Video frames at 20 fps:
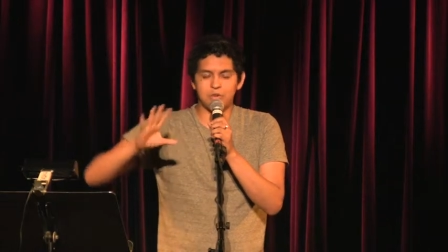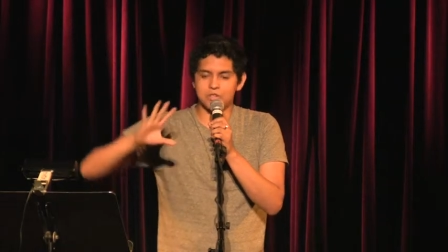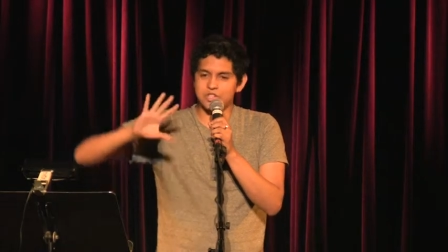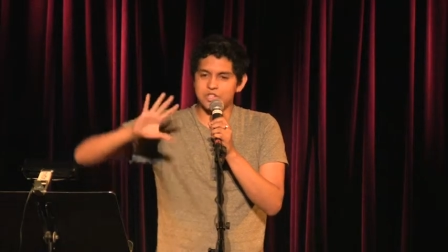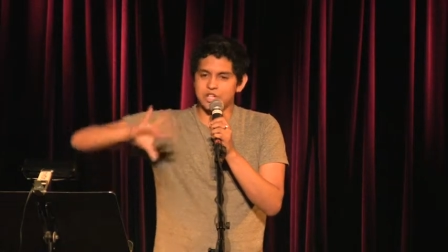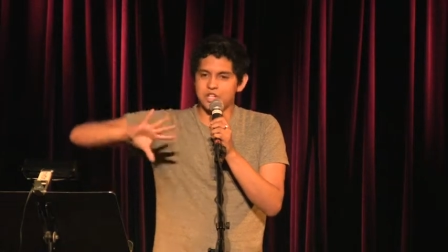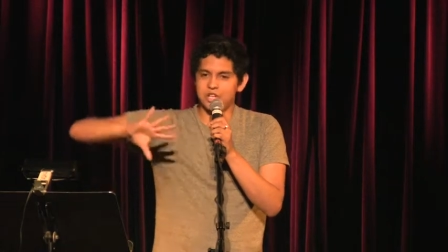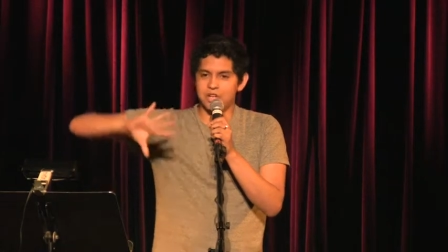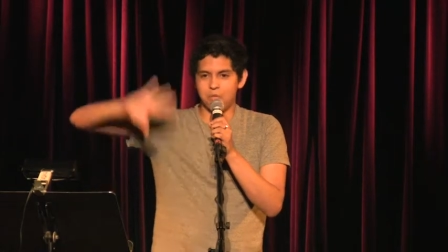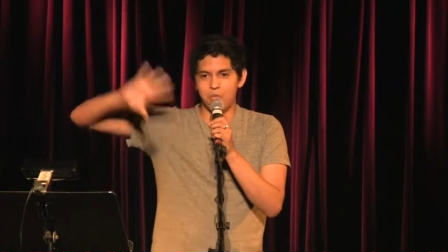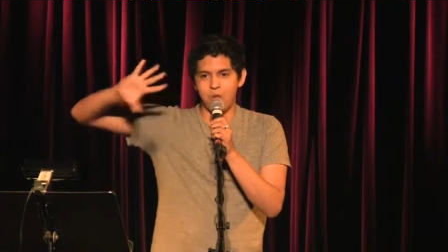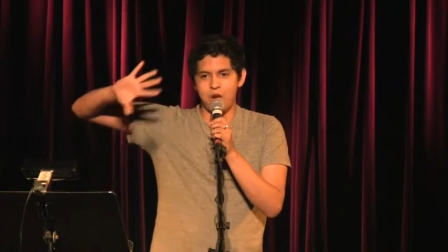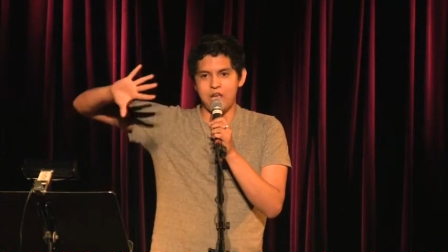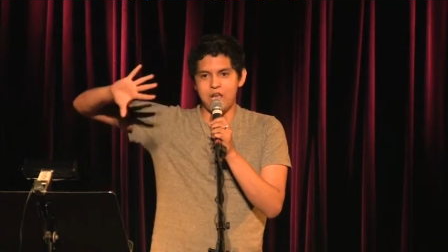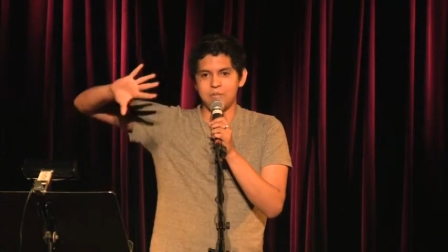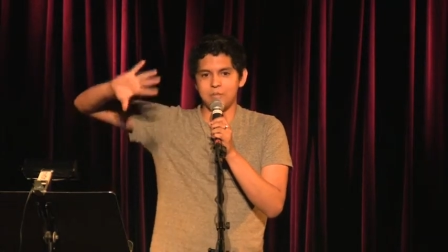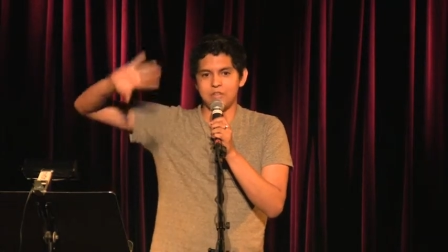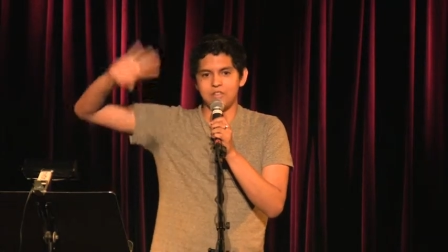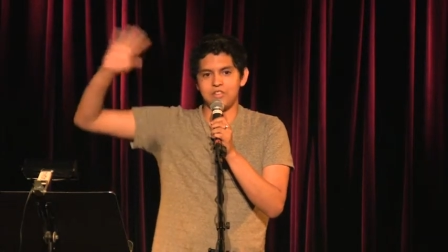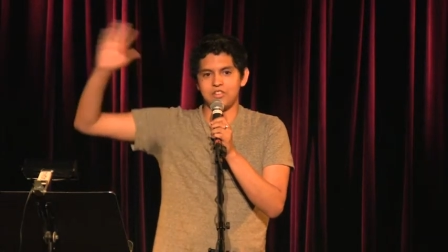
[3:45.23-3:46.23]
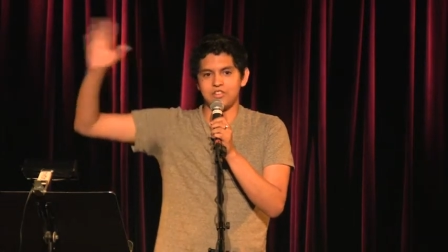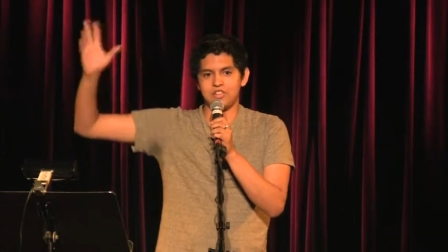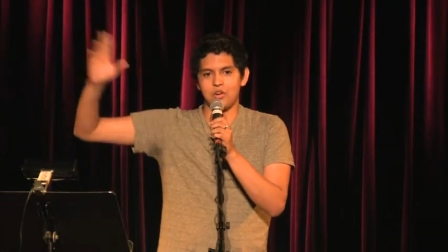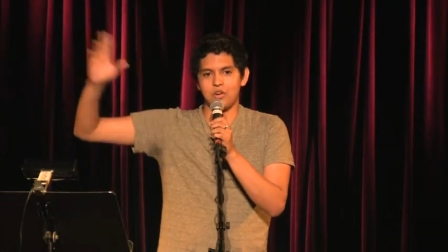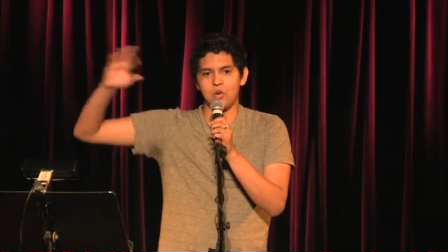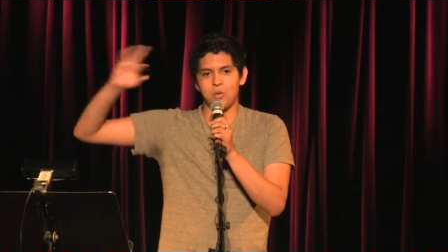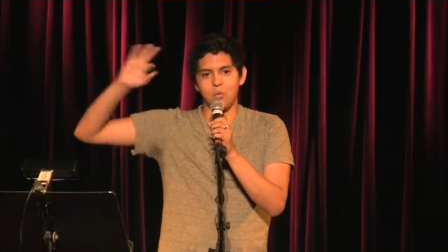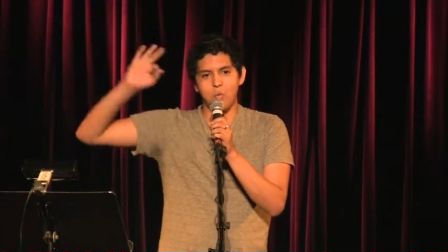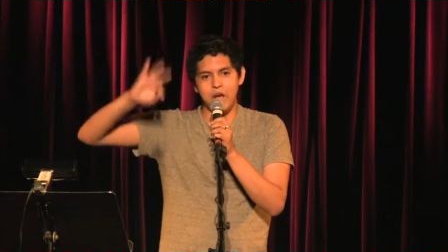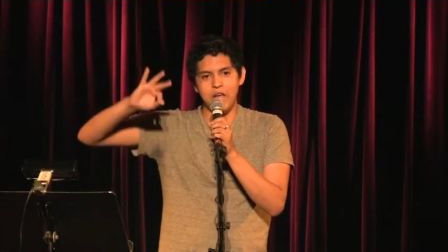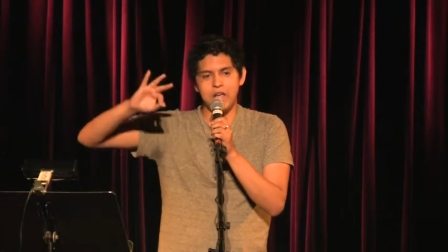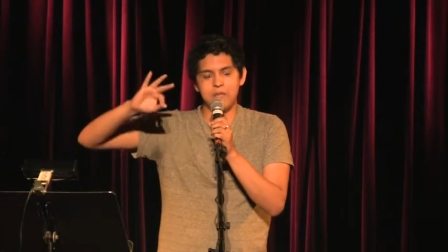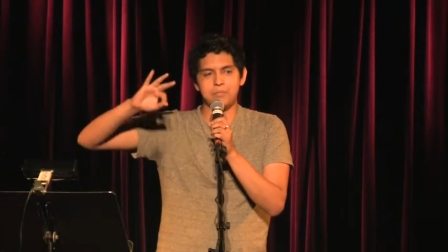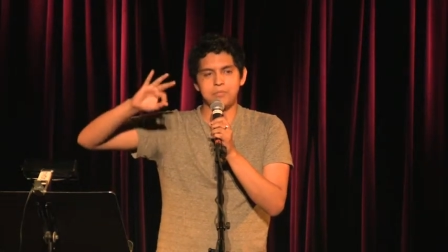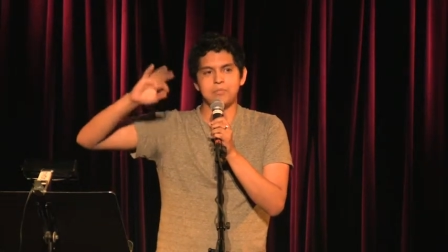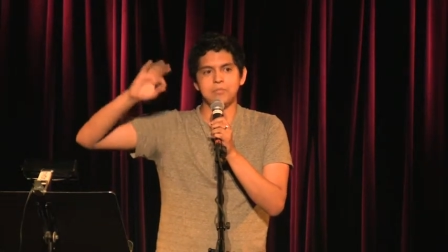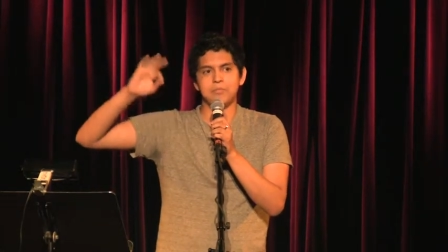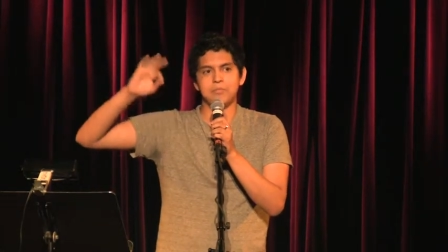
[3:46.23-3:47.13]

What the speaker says: or shit and wipe and then sit, or wipe